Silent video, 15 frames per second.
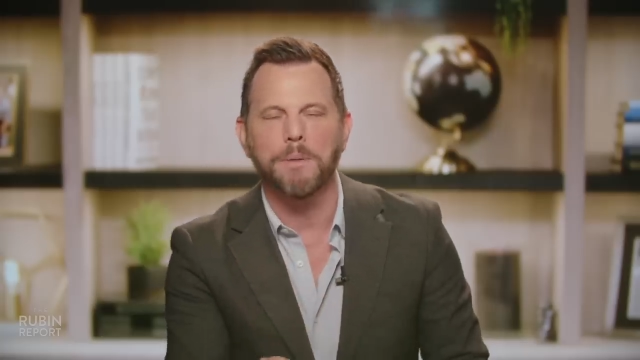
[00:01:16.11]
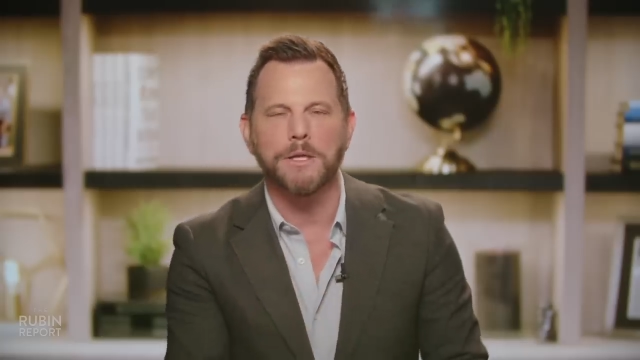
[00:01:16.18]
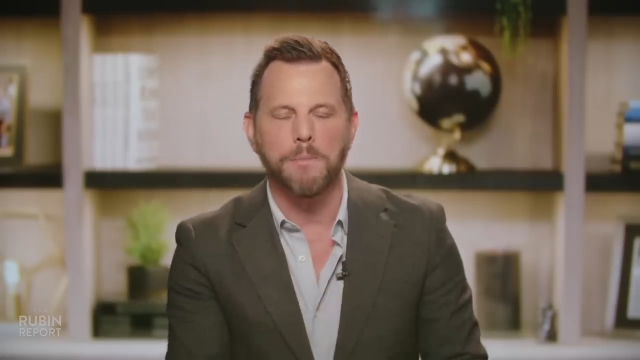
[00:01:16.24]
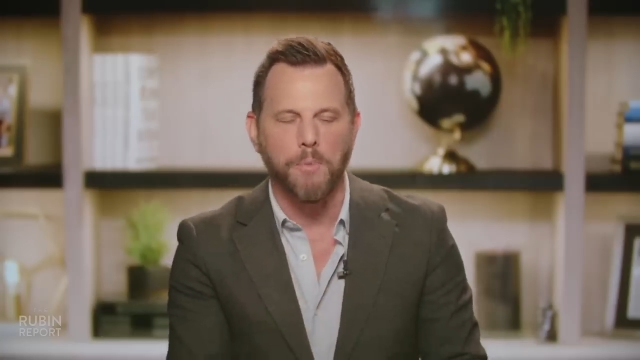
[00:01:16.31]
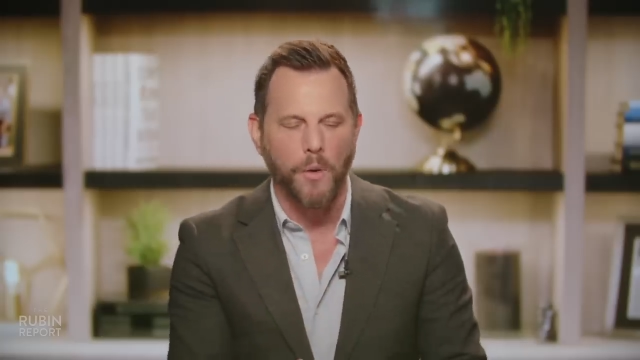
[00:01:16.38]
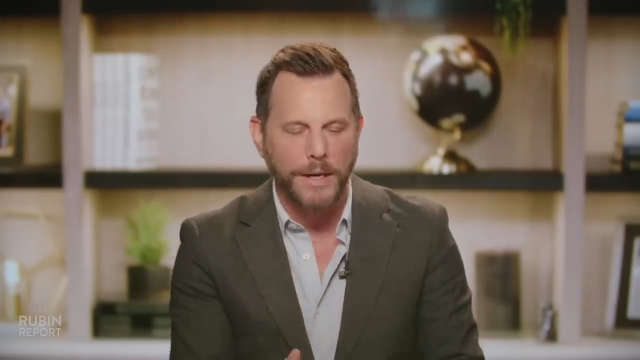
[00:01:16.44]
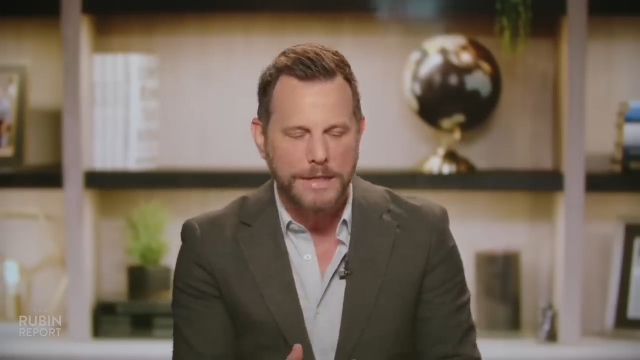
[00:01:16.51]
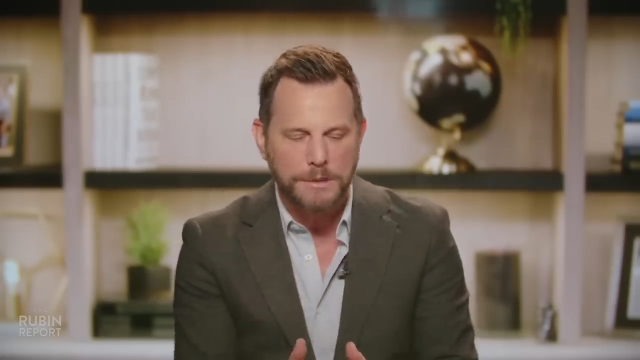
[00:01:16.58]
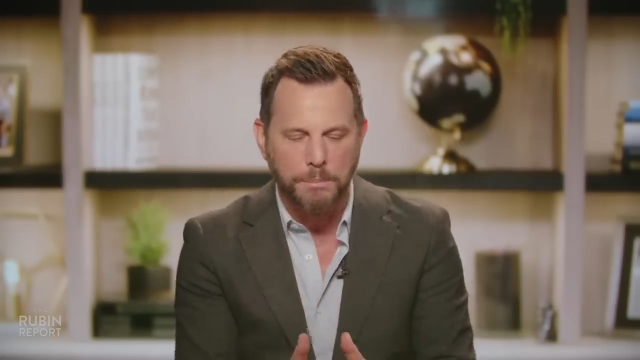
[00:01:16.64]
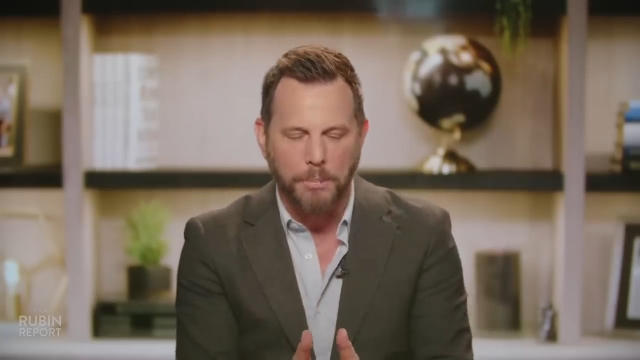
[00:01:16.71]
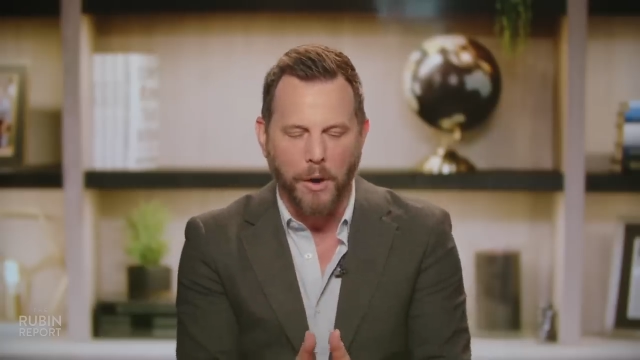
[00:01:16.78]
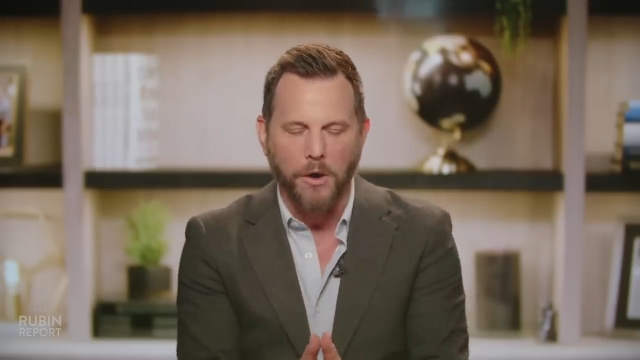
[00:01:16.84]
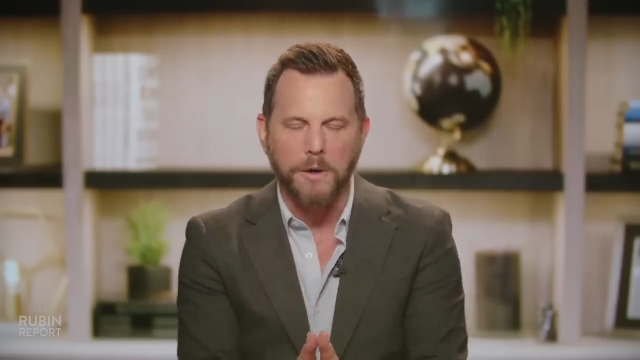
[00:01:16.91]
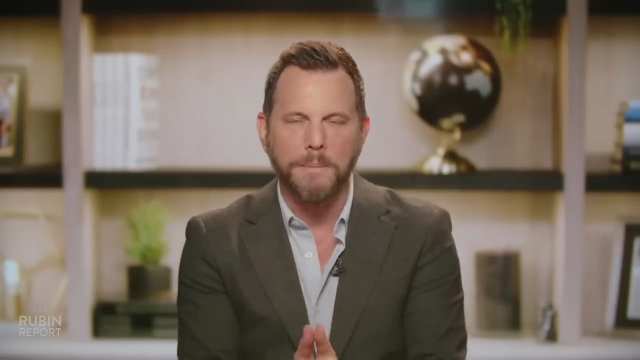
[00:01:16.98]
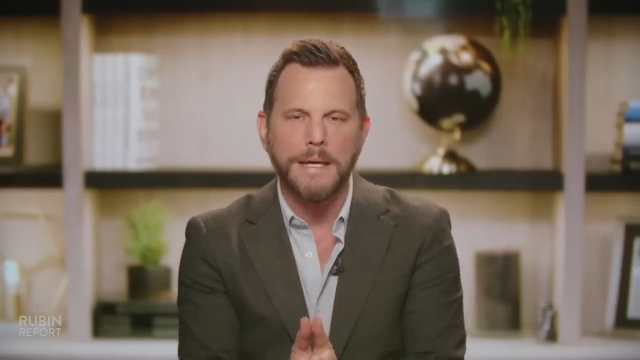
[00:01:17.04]
But the point is,
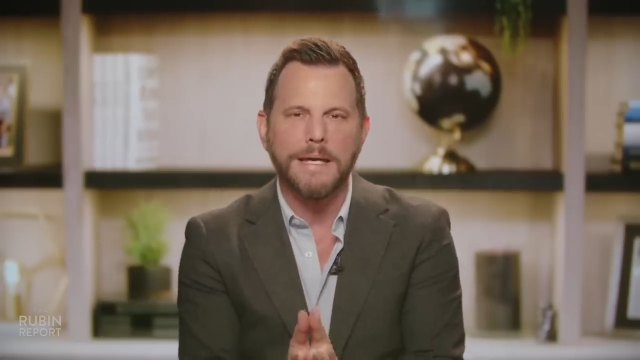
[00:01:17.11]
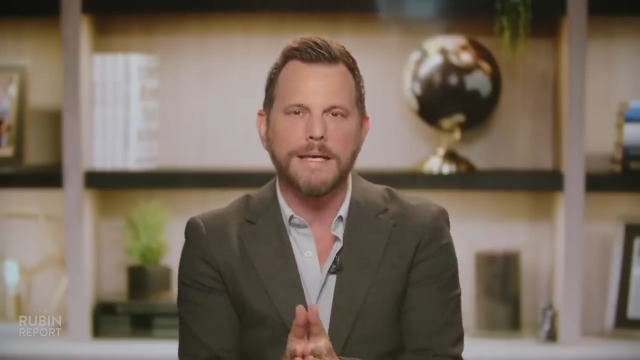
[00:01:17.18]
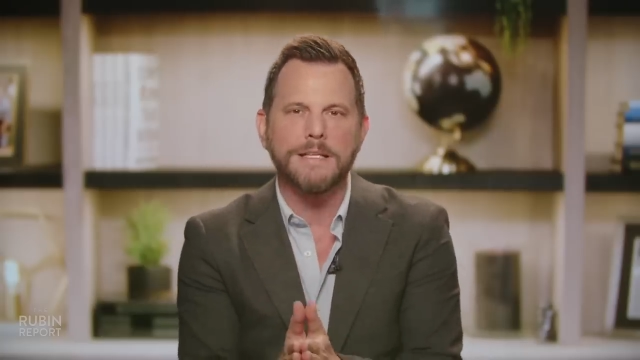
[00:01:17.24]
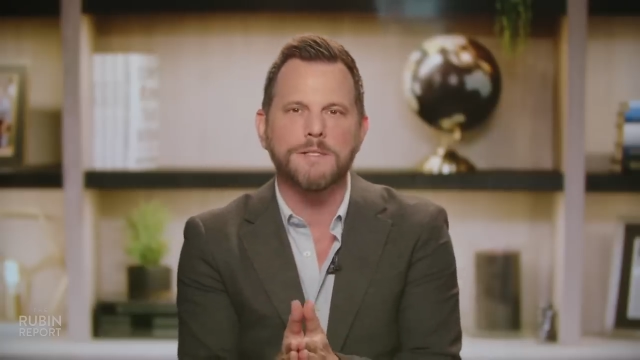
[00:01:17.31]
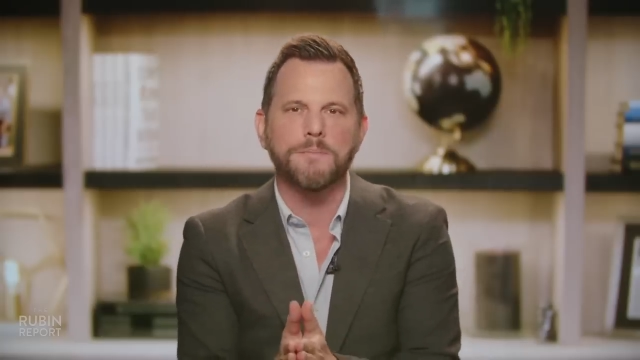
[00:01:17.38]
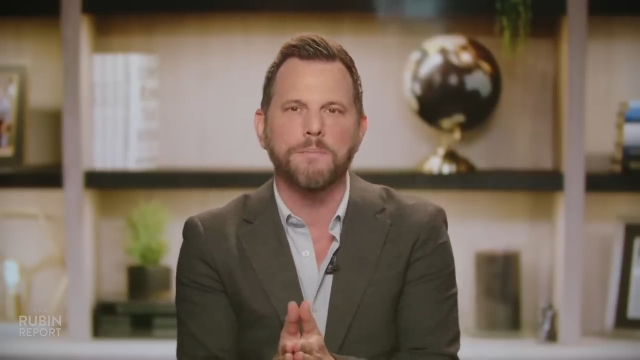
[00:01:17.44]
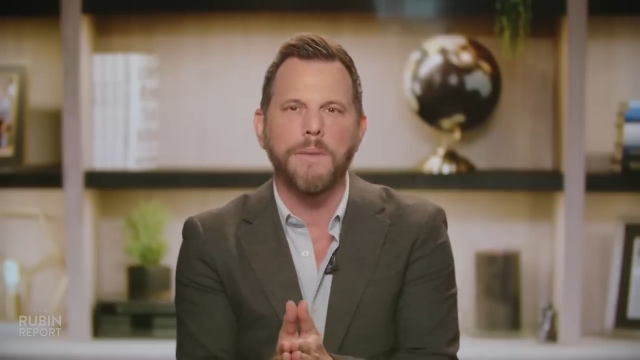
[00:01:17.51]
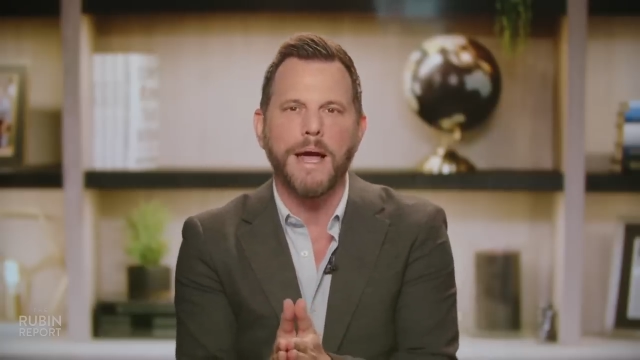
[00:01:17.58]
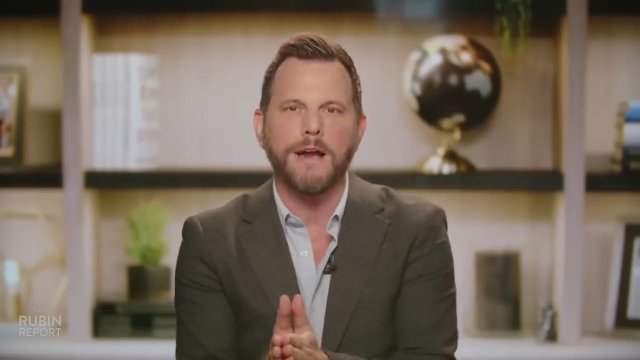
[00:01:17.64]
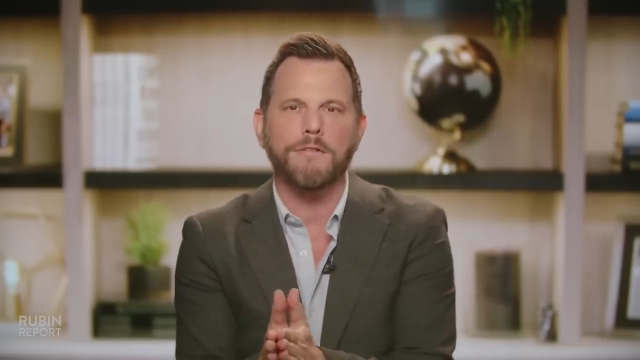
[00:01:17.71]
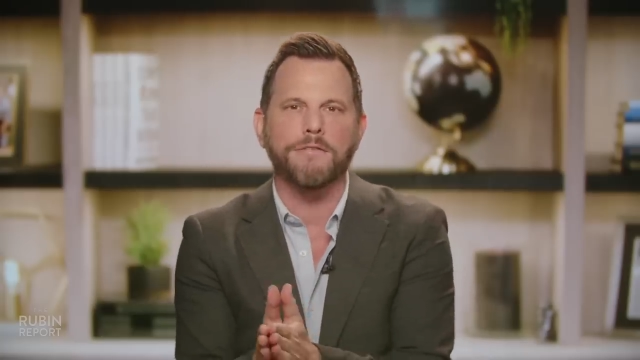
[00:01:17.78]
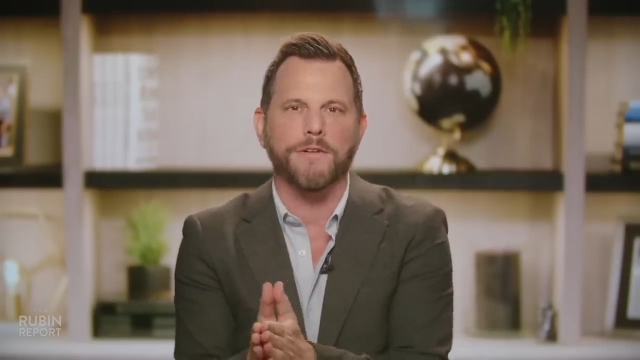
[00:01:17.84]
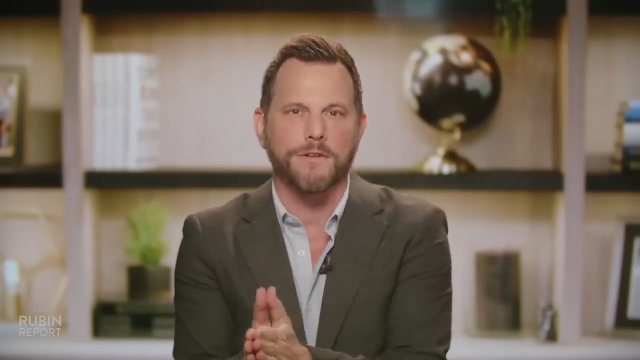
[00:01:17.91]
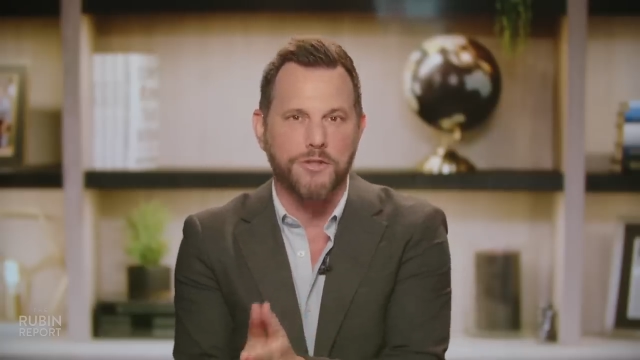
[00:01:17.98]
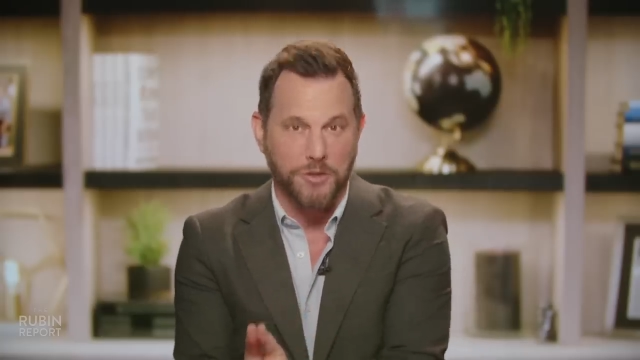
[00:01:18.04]
Barbie is
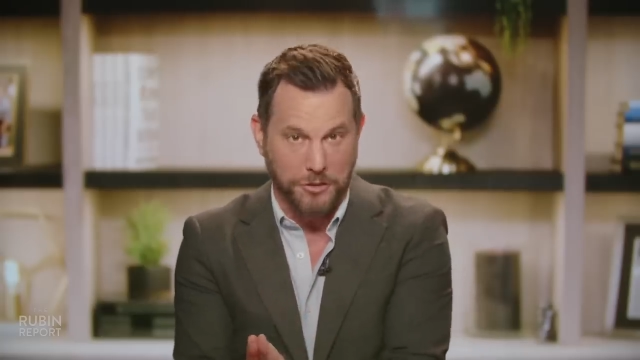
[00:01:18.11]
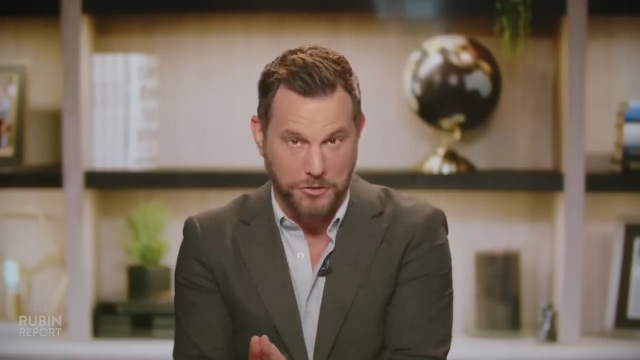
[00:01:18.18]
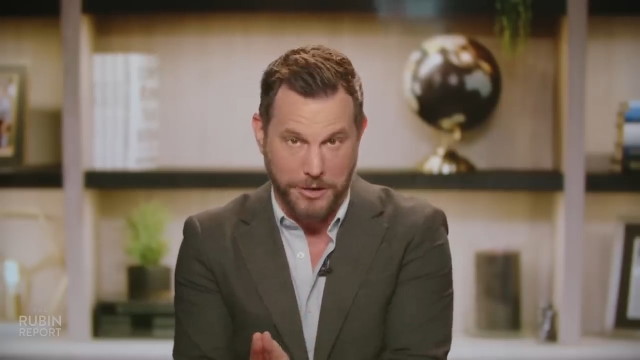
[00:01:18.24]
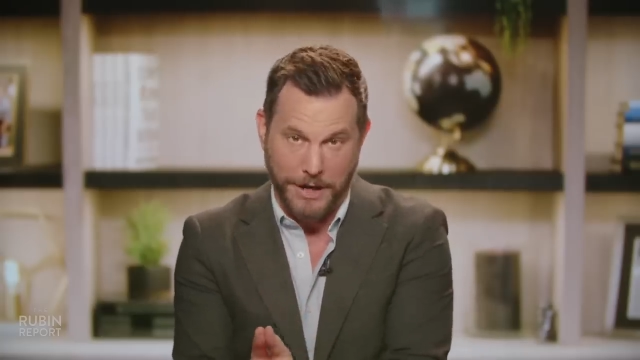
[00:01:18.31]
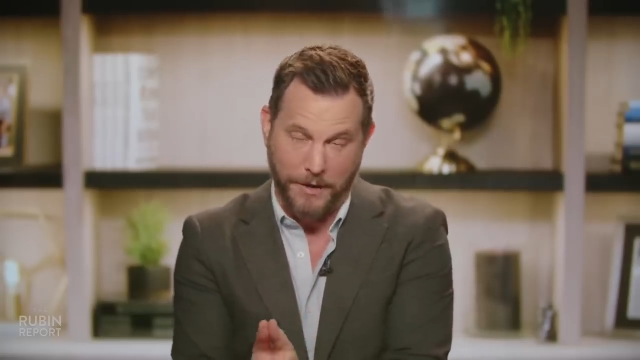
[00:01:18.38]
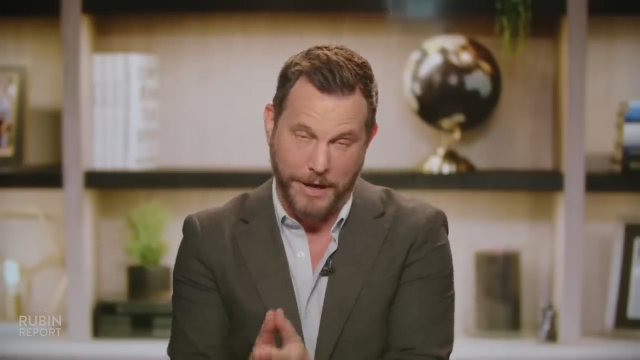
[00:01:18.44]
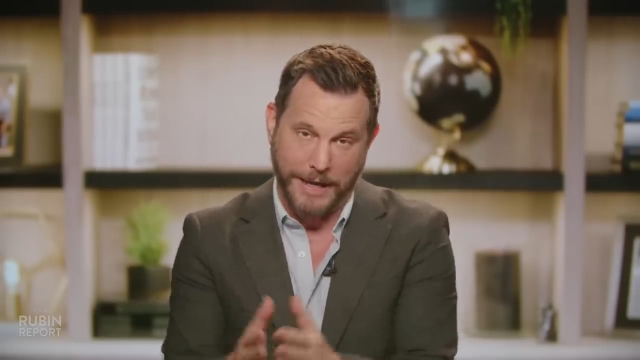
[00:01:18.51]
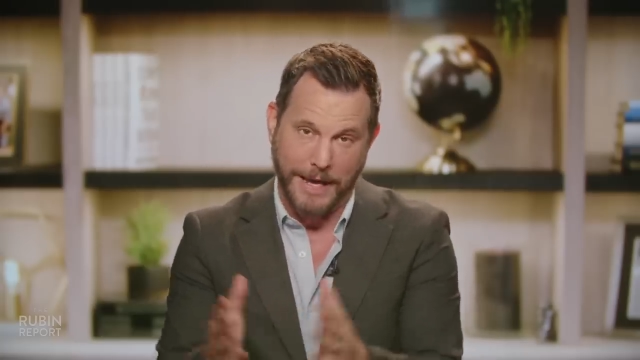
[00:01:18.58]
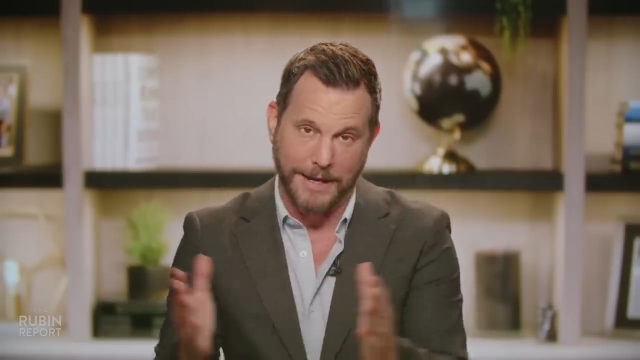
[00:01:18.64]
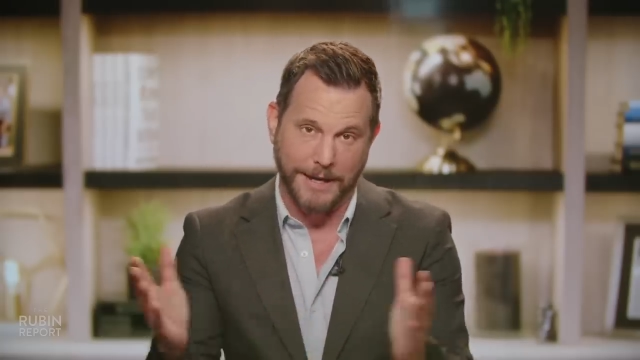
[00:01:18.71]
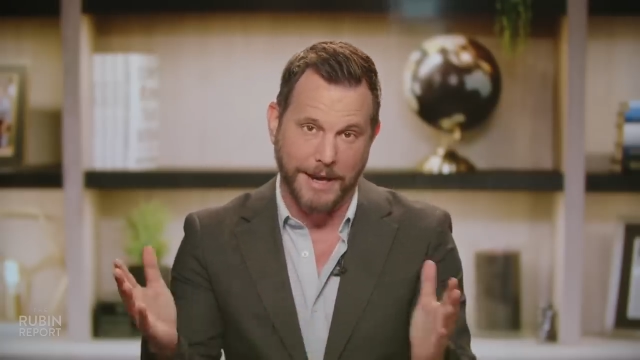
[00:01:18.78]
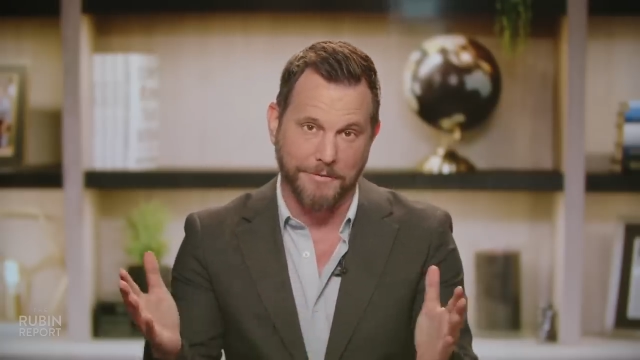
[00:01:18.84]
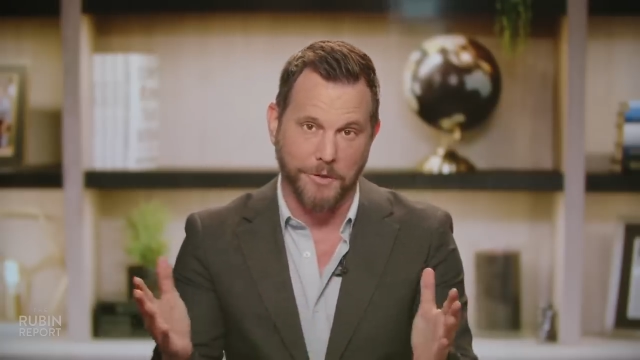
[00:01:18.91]
made for children. Now I get it.